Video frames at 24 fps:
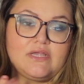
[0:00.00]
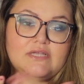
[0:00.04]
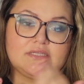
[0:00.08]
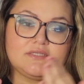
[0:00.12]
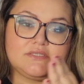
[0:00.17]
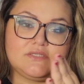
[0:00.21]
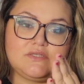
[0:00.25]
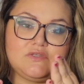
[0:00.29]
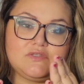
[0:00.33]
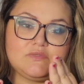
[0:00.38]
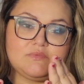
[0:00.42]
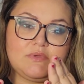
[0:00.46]

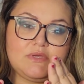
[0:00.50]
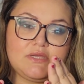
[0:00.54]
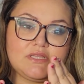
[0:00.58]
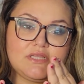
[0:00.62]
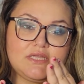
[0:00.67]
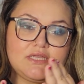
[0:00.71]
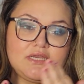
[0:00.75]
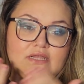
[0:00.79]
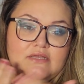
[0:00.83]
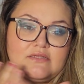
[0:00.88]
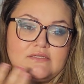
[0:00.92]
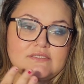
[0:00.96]
excuse my
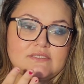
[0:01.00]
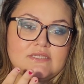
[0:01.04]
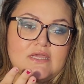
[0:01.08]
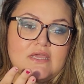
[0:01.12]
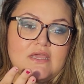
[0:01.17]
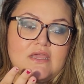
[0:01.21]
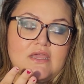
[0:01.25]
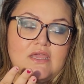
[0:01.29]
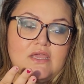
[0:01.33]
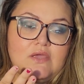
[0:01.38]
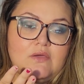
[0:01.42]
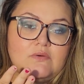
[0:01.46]
ugly nails,
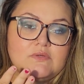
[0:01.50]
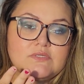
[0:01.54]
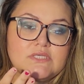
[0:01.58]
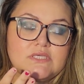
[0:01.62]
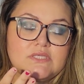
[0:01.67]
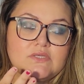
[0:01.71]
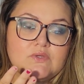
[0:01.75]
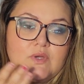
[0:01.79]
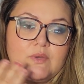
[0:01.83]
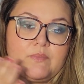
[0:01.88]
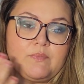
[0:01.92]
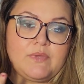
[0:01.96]
it was
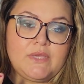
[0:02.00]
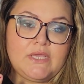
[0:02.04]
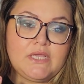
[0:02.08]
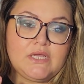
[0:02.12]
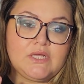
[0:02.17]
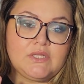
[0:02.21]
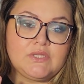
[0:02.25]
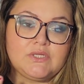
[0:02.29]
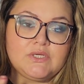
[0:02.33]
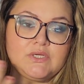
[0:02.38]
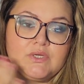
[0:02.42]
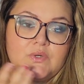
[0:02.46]
either a
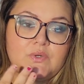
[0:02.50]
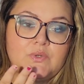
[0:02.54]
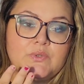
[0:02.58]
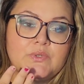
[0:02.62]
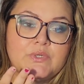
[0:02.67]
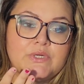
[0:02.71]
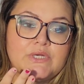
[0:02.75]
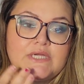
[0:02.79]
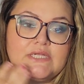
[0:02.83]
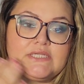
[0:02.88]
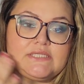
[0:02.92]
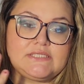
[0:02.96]
pink look
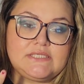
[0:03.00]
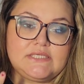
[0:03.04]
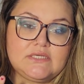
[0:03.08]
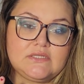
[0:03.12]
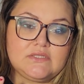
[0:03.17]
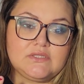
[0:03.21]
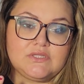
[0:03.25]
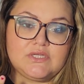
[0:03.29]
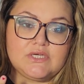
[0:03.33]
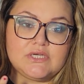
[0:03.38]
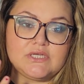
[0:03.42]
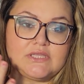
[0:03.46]
or a teal
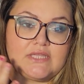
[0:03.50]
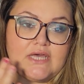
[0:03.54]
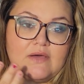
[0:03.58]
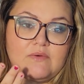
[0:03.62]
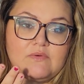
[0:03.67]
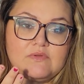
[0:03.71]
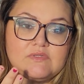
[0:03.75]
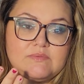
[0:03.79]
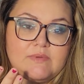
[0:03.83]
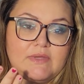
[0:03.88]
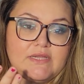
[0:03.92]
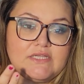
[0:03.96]
look. That
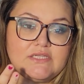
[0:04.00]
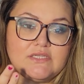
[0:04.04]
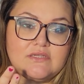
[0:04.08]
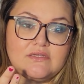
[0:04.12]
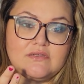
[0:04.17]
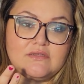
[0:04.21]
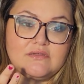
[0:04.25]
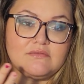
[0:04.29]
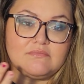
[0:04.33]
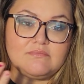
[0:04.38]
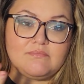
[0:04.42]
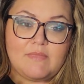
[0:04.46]
was
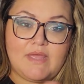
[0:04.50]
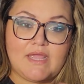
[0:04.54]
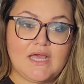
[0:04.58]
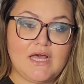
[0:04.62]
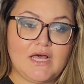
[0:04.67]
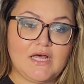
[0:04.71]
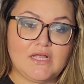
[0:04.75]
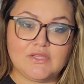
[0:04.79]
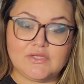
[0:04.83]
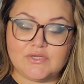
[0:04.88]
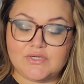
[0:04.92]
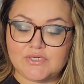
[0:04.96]
my
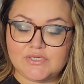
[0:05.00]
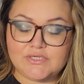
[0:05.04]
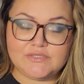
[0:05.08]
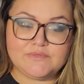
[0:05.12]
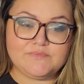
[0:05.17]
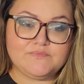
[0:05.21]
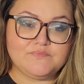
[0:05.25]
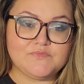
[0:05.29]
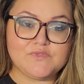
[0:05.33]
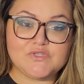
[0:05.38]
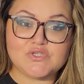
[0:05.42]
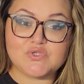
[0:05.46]

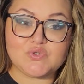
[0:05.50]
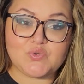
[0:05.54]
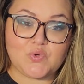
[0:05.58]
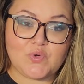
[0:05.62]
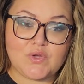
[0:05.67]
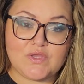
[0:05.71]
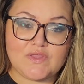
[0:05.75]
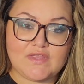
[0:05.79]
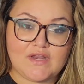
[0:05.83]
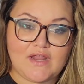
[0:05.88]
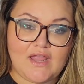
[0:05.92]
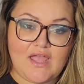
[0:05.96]
color
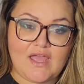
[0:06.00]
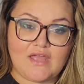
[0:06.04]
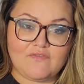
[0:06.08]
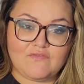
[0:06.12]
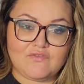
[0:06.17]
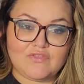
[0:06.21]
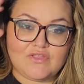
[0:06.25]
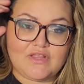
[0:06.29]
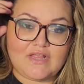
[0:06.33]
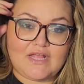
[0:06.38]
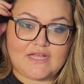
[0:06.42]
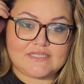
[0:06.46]
story that I had
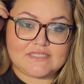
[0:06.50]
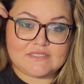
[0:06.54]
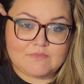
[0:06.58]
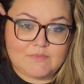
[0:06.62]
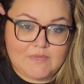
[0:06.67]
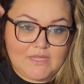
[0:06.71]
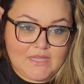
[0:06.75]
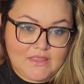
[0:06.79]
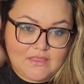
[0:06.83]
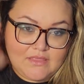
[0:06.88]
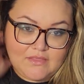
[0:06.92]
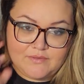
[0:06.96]
for the last
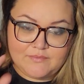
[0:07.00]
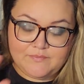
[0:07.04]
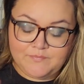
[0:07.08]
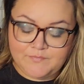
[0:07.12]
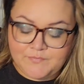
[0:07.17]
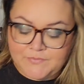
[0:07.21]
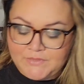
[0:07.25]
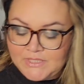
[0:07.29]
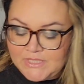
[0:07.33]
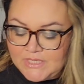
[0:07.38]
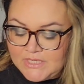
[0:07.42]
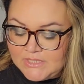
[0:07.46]
month.
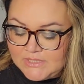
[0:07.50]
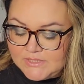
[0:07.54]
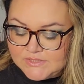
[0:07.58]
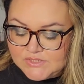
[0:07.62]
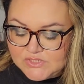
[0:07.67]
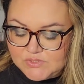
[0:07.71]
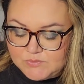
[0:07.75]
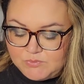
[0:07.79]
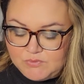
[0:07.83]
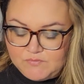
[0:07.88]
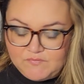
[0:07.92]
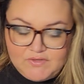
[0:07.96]

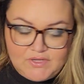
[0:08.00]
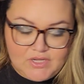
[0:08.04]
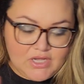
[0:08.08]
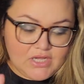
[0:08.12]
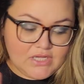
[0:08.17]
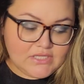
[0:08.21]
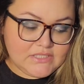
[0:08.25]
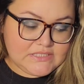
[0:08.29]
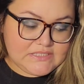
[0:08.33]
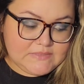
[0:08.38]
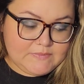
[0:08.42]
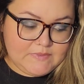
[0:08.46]
So moving
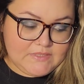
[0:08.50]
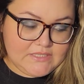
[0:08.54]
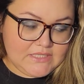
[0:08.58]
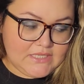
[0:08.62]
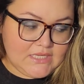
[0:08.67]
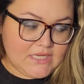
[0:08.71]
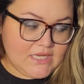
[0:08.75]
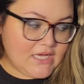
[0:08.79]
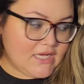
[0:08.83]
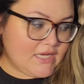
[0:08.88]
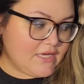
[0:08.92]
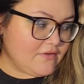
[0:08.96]
on,
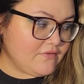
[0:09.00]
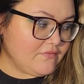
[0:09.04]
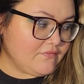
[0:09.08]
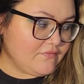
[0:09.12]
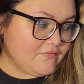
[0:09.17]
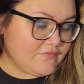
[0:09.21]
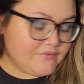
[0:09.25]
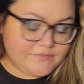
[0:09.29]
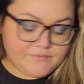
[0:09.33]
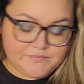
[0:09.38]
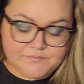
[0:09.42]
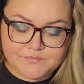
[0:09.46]
speaking of,